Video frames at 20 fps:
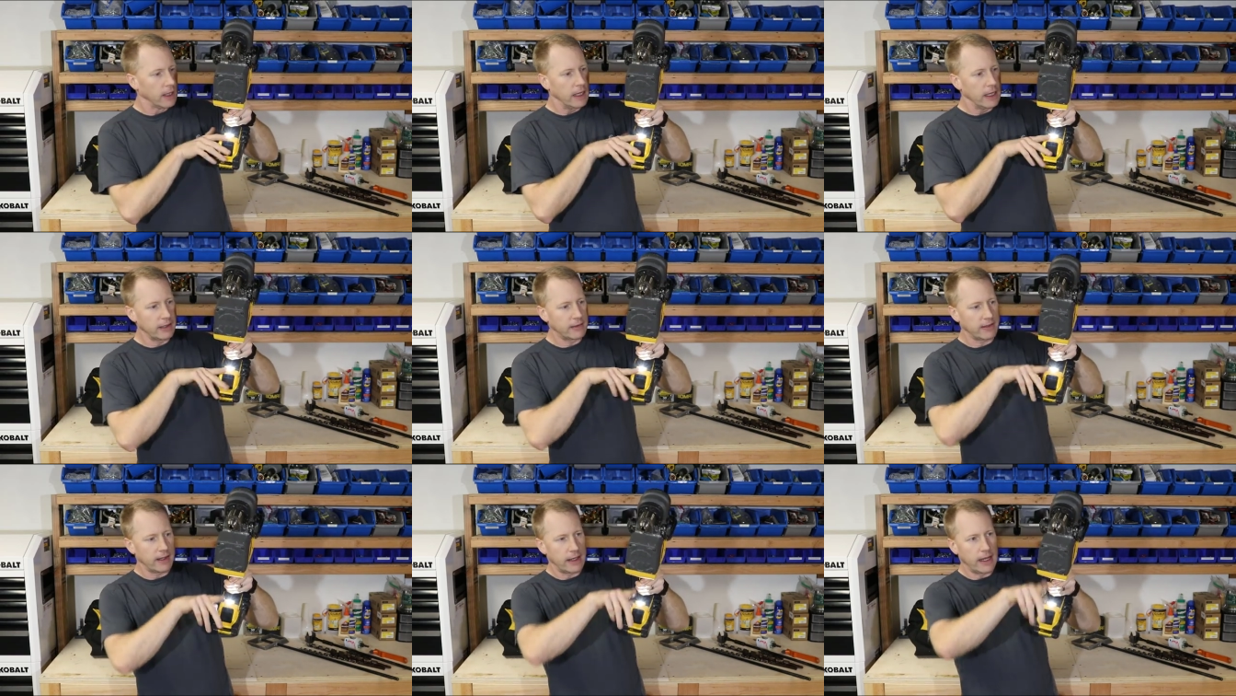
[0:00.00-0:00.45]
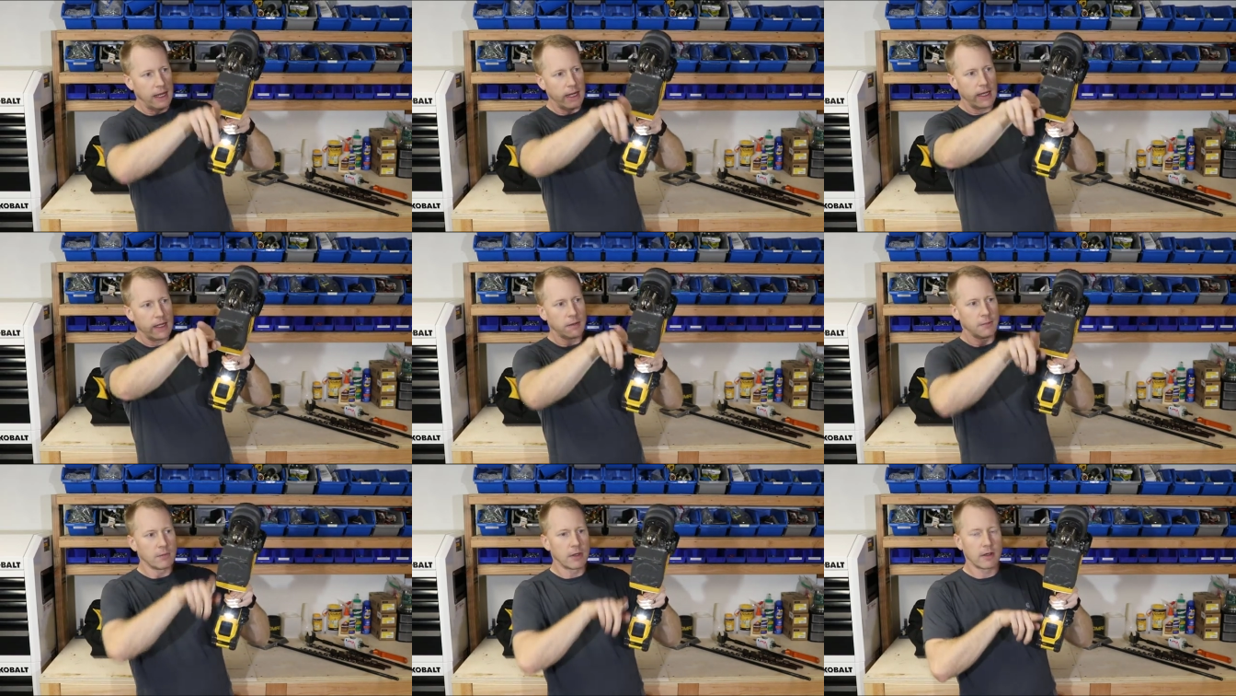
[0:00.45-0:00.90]
It's
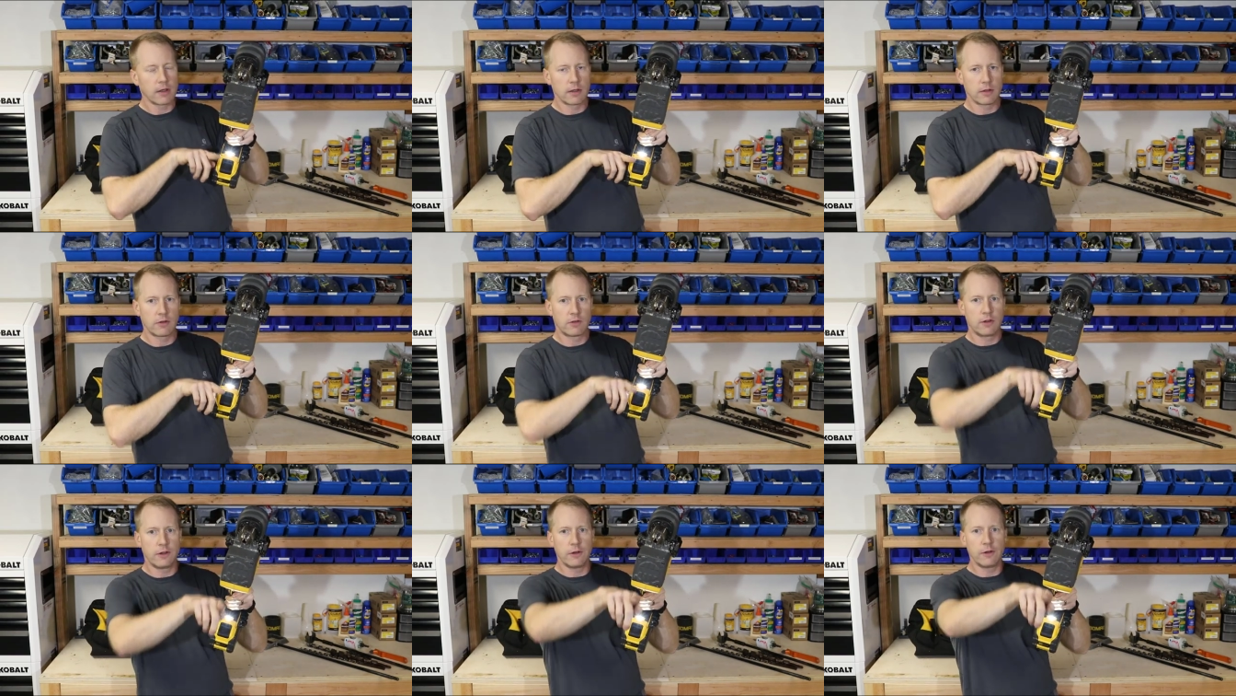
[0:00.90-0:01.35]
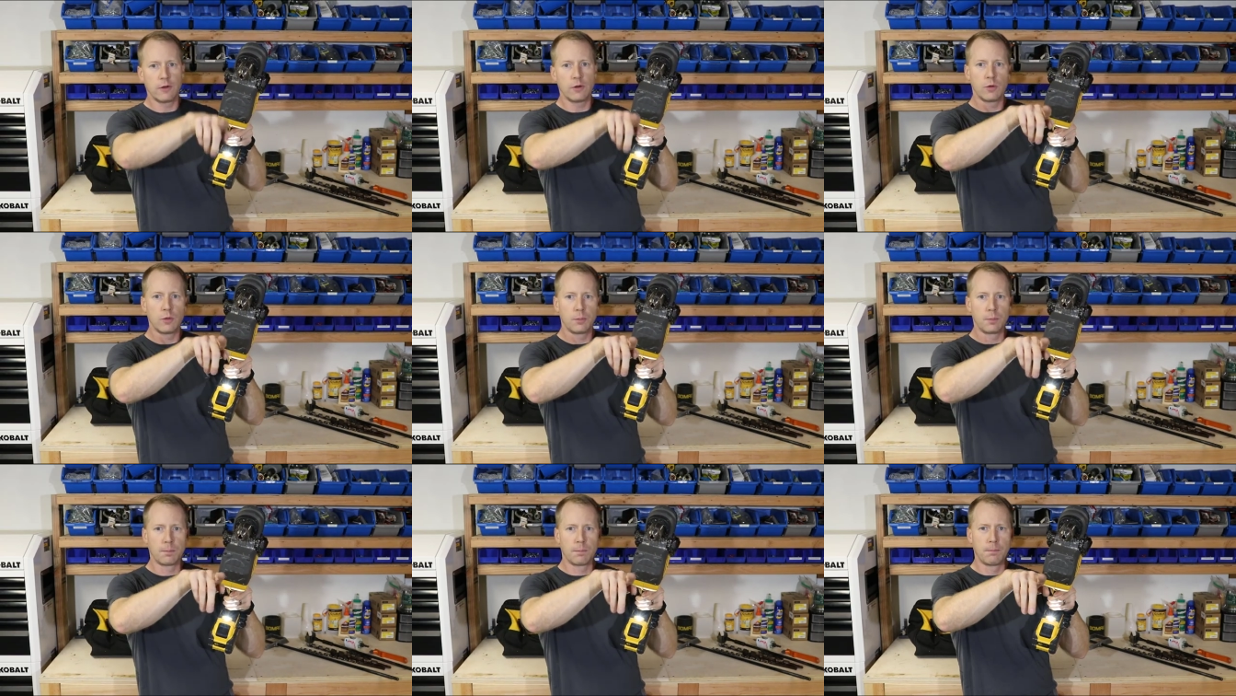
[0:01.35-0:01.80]
aimed
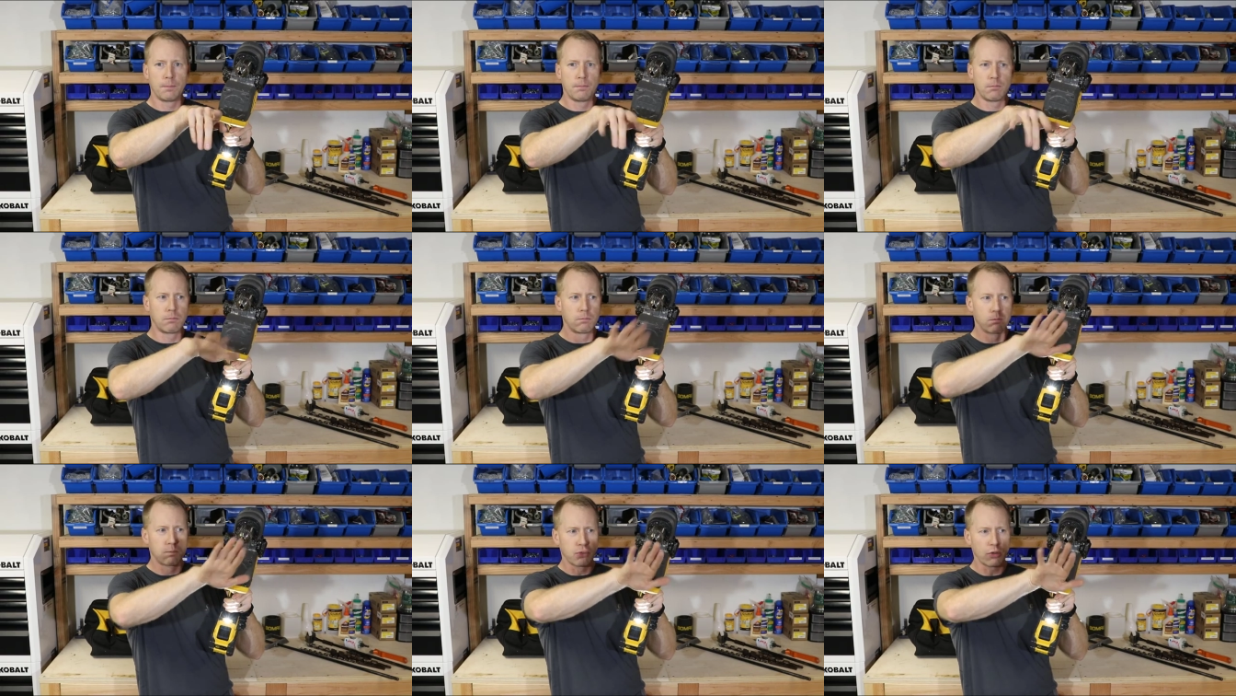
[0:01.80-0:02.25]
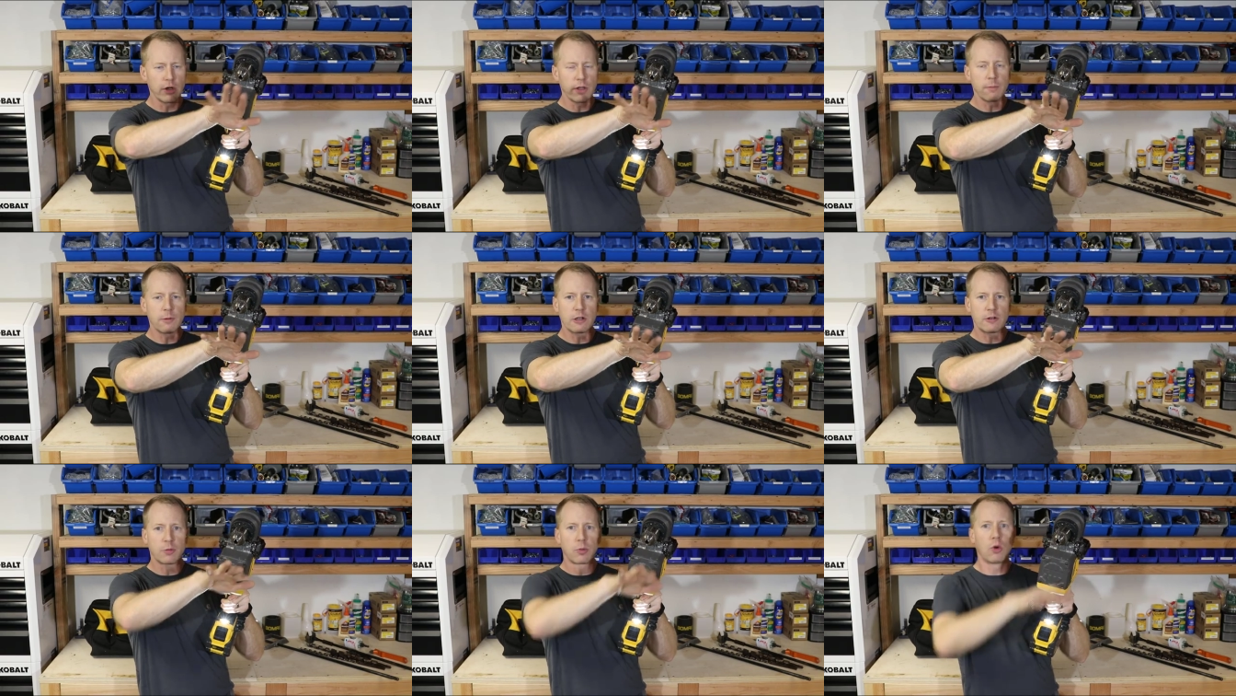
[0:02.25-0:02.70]
to pretty
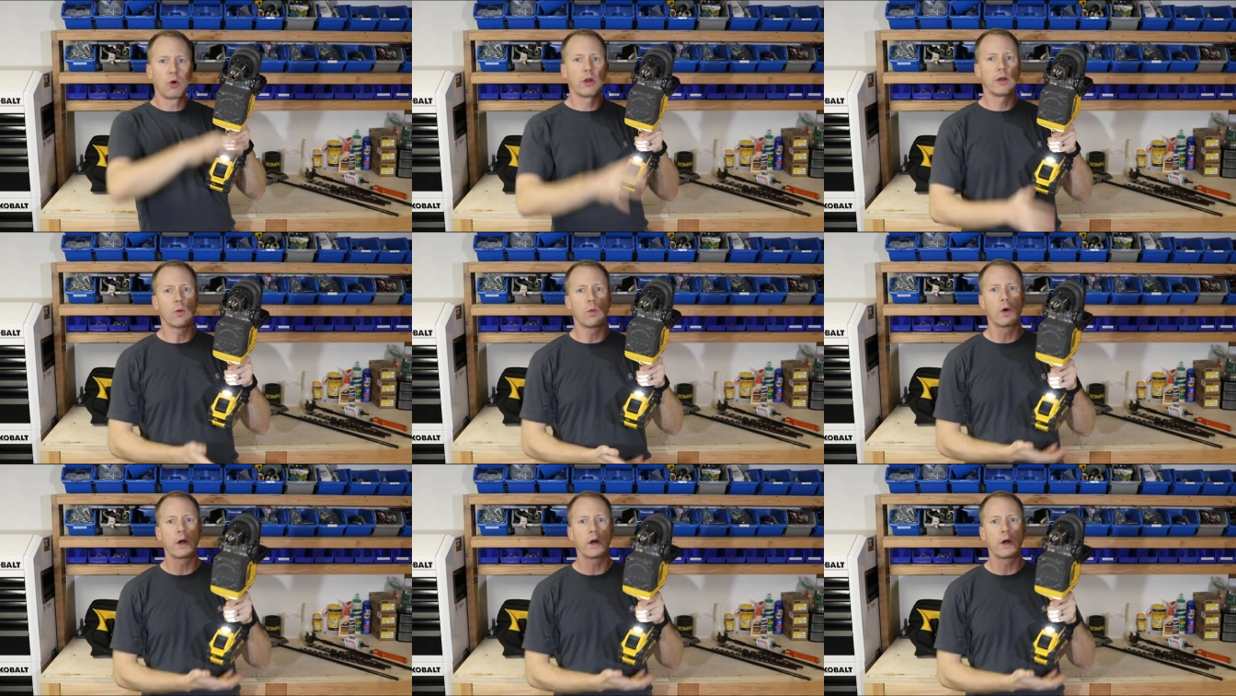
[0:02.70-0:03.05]
much point at